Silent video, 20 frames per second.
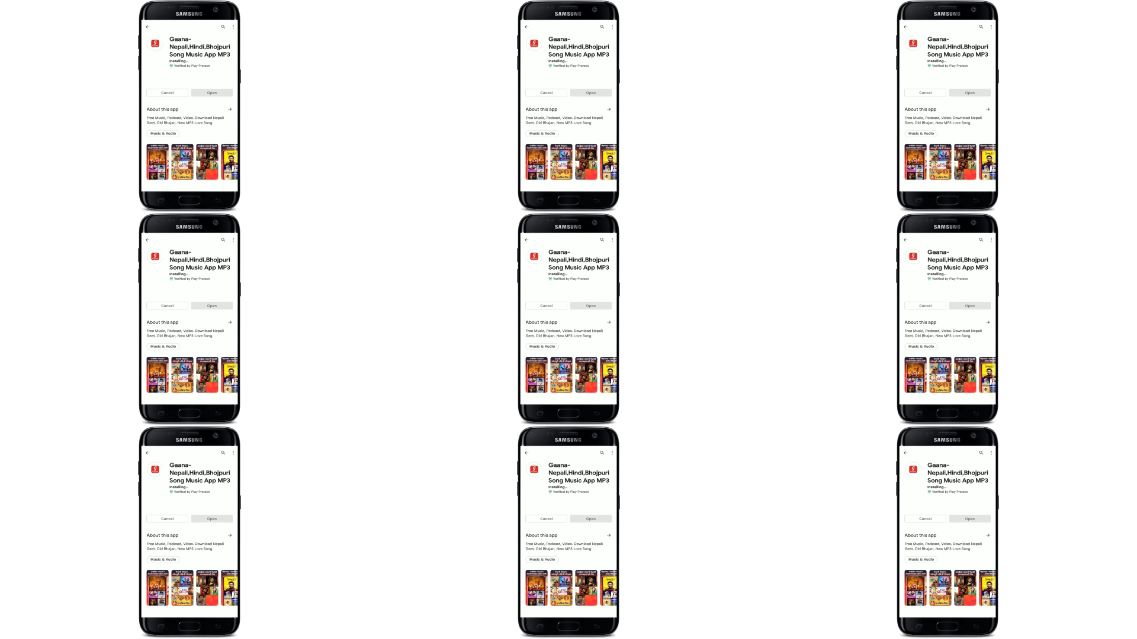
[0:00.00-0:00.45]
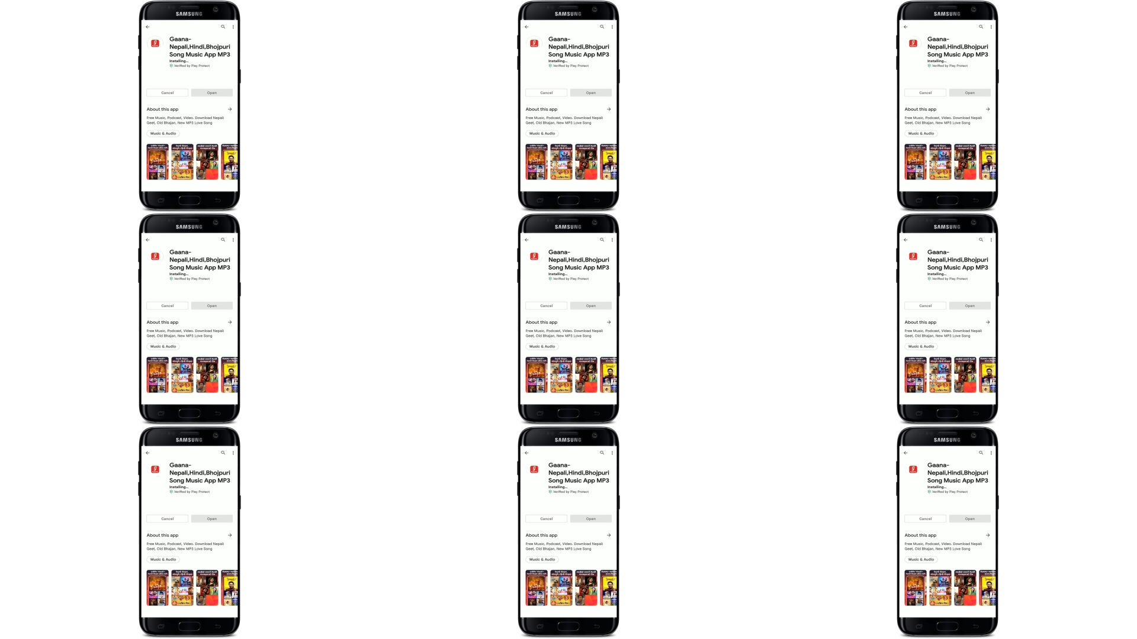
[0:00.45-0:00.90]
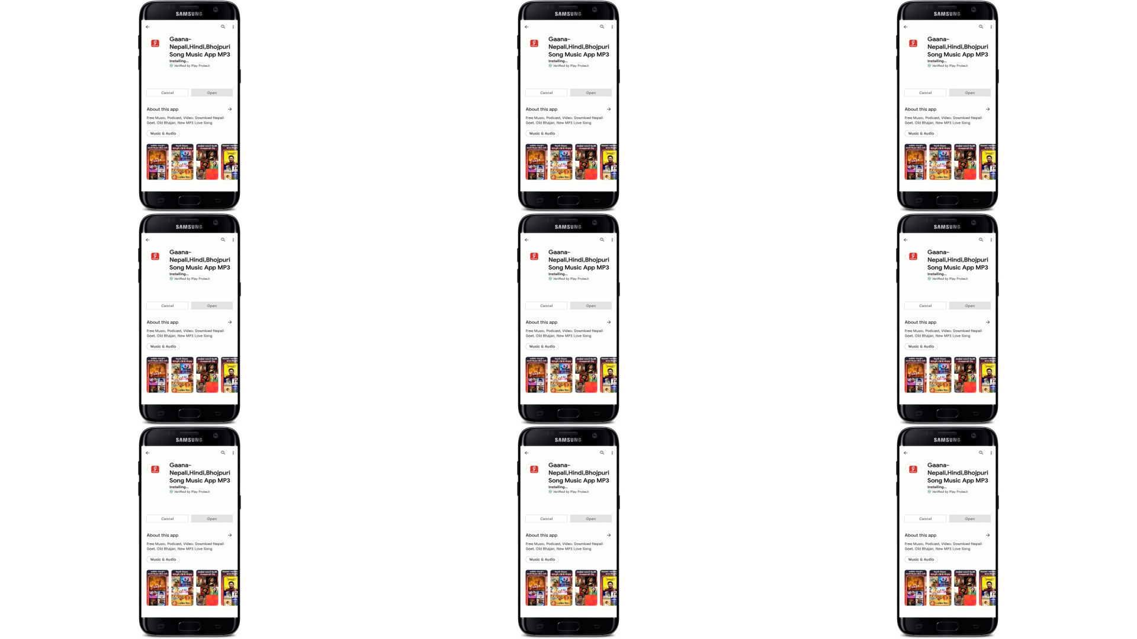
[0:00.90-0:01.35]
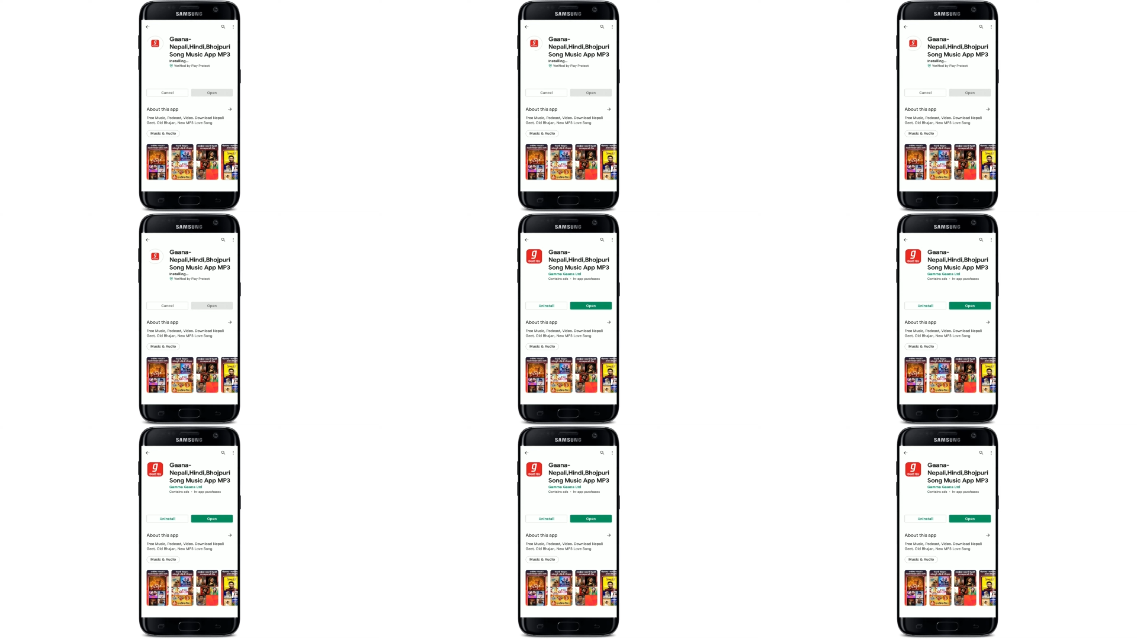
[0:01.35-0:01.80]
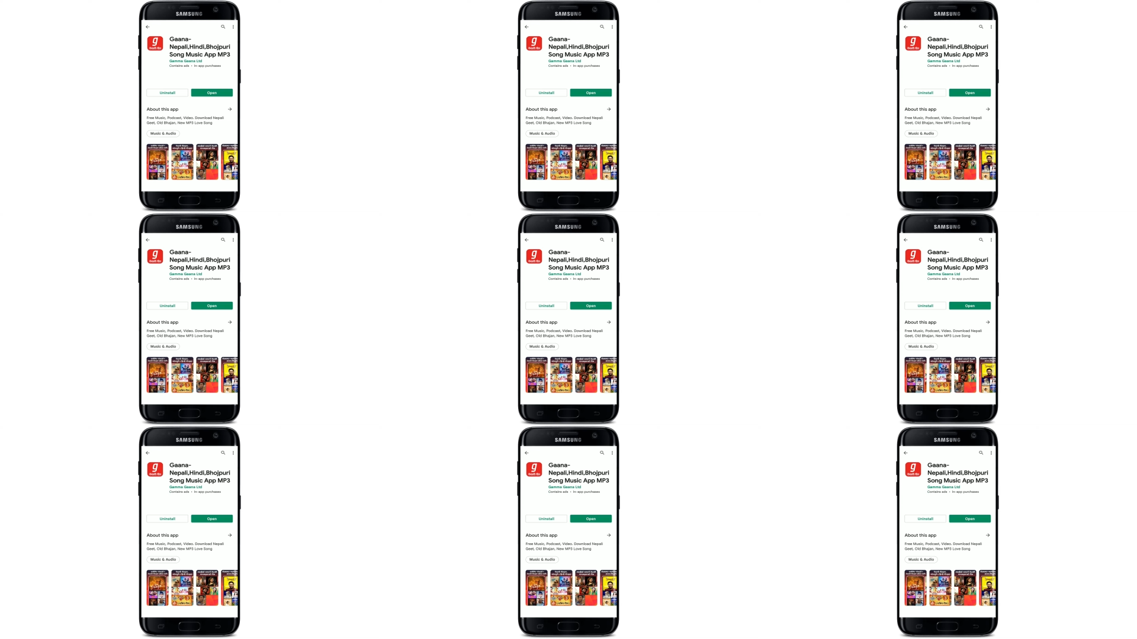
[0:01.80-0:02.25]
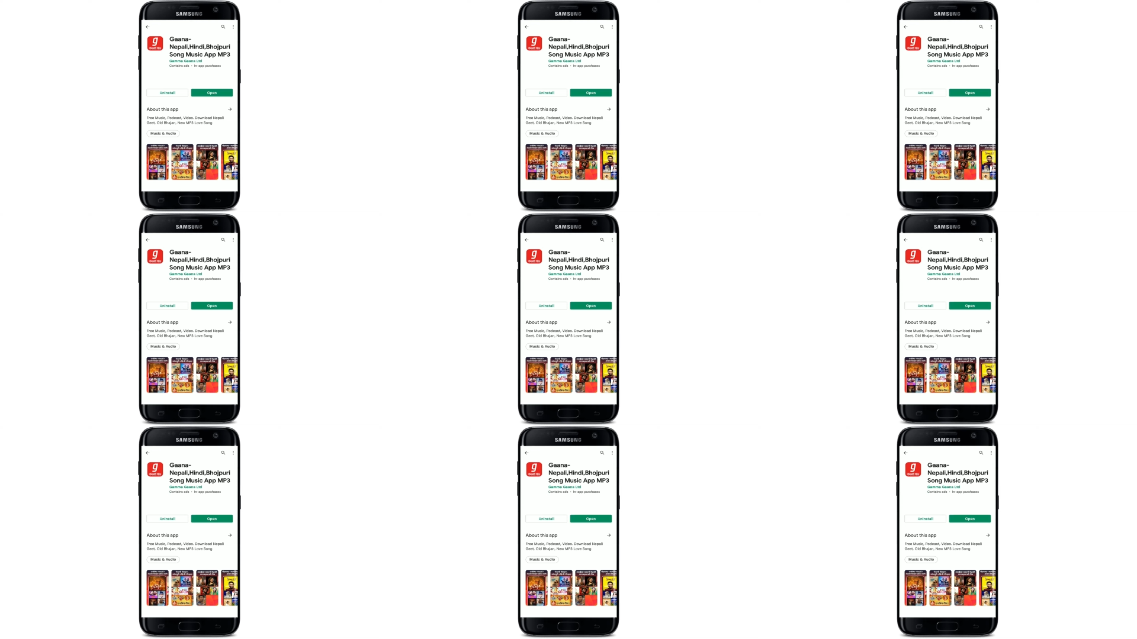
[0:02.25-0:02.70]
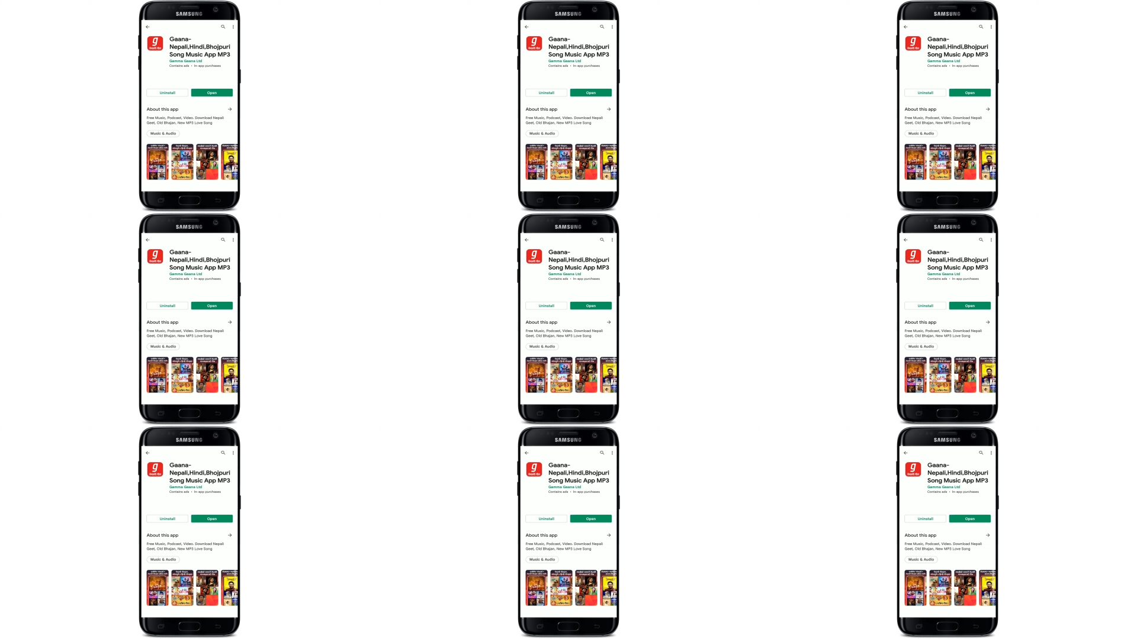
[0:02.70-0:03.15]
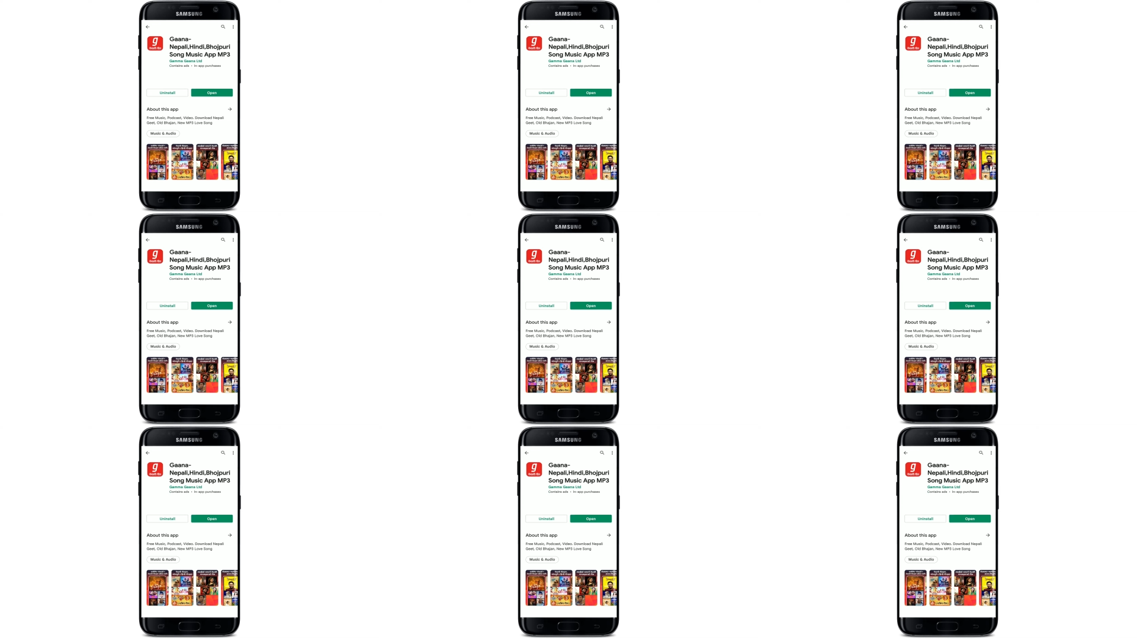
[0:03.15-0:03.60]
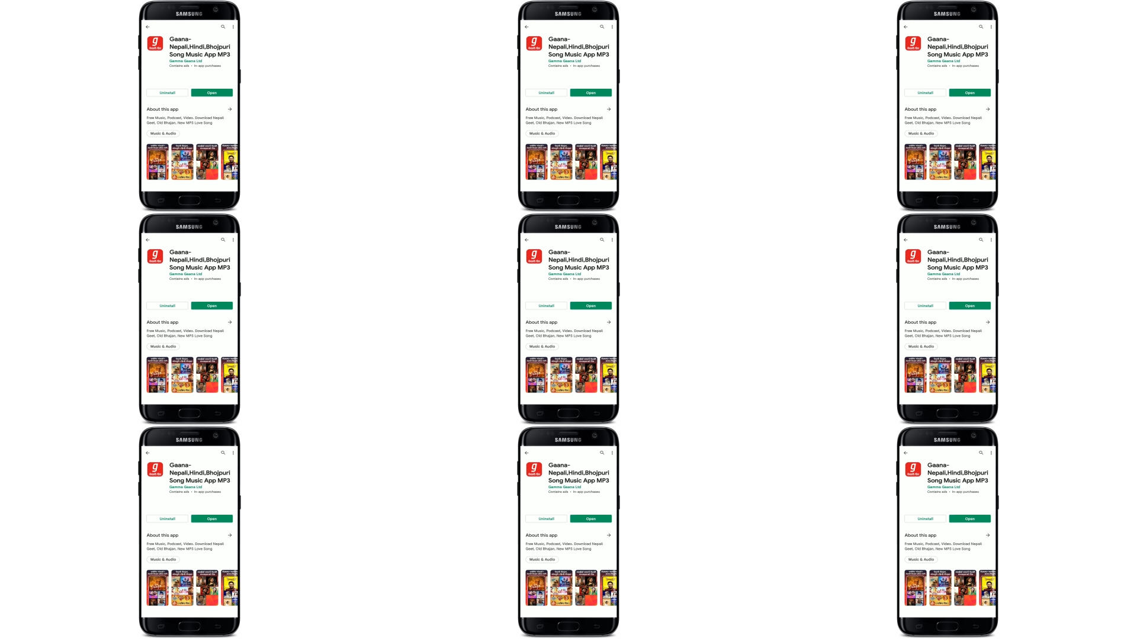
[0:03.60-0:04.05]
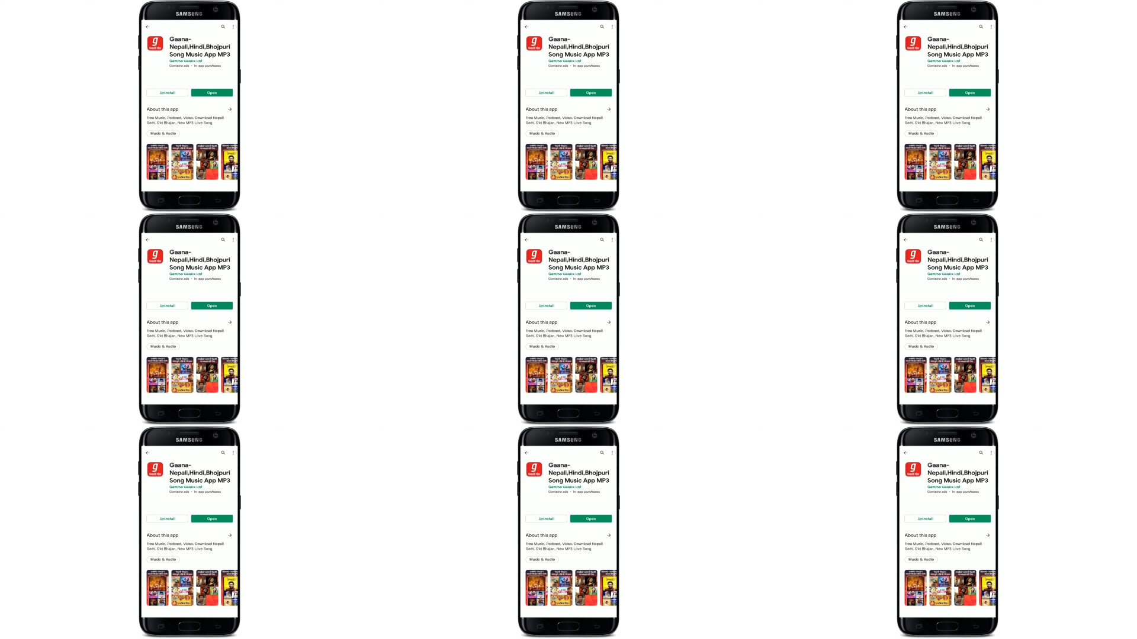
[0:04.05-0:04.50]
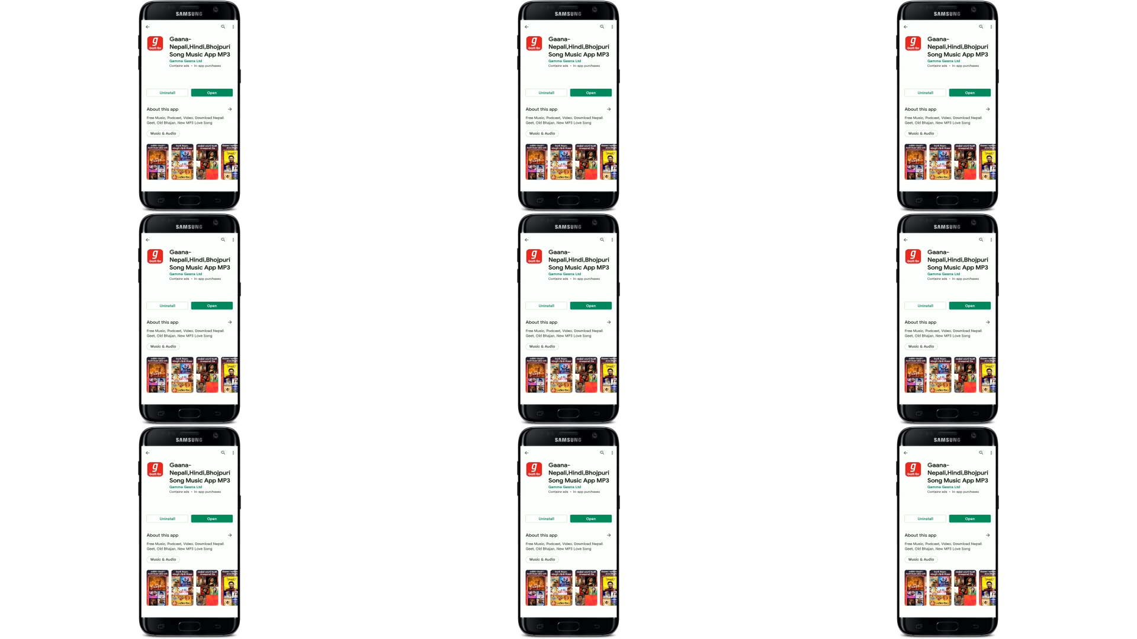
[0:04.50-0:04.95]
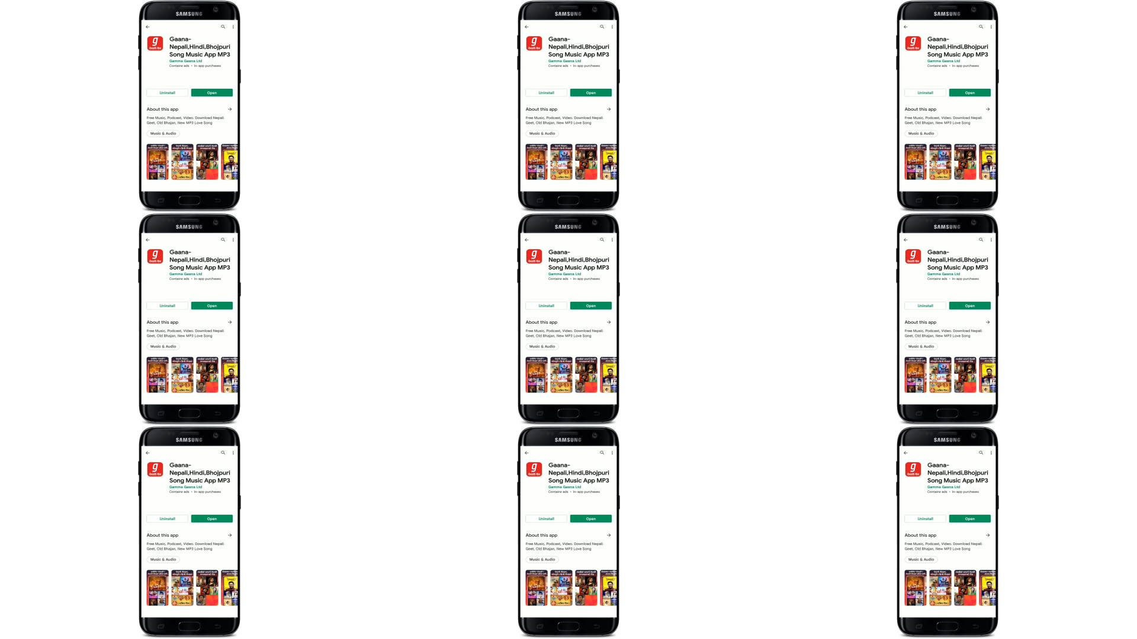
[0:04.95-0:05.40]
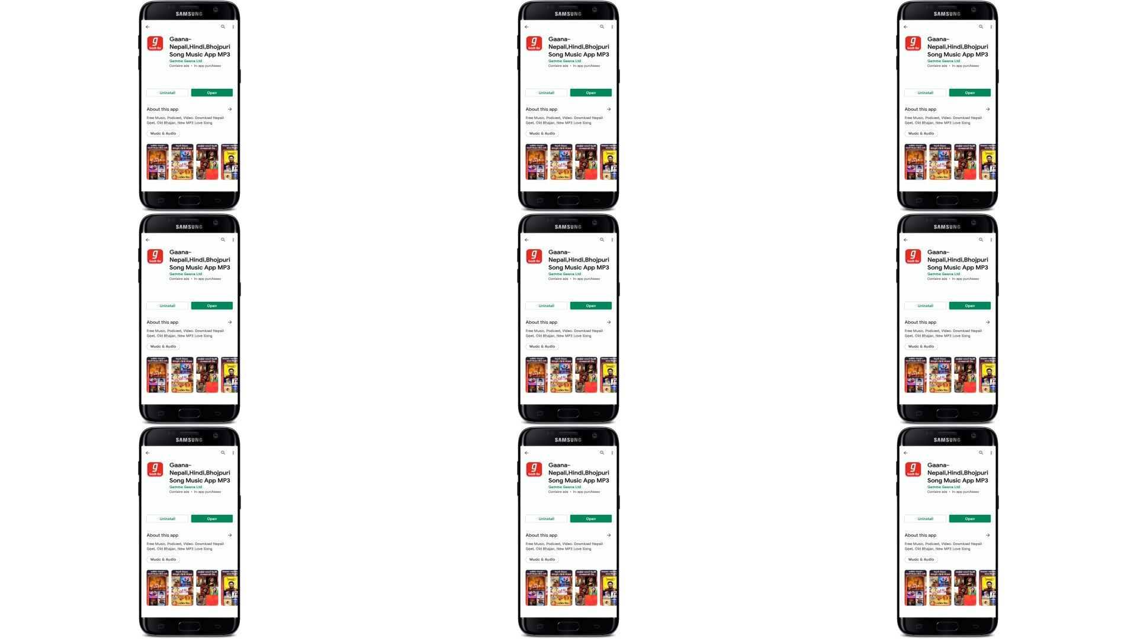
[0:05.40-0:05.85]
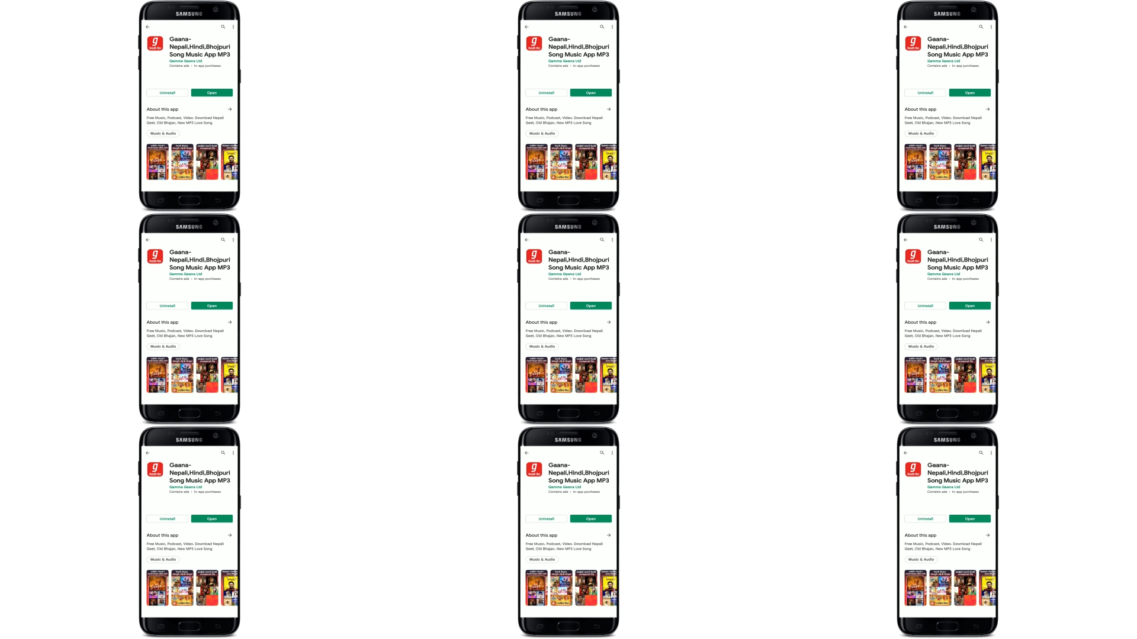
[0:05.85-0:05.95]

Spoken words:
No face is visible, so there are no lips to read.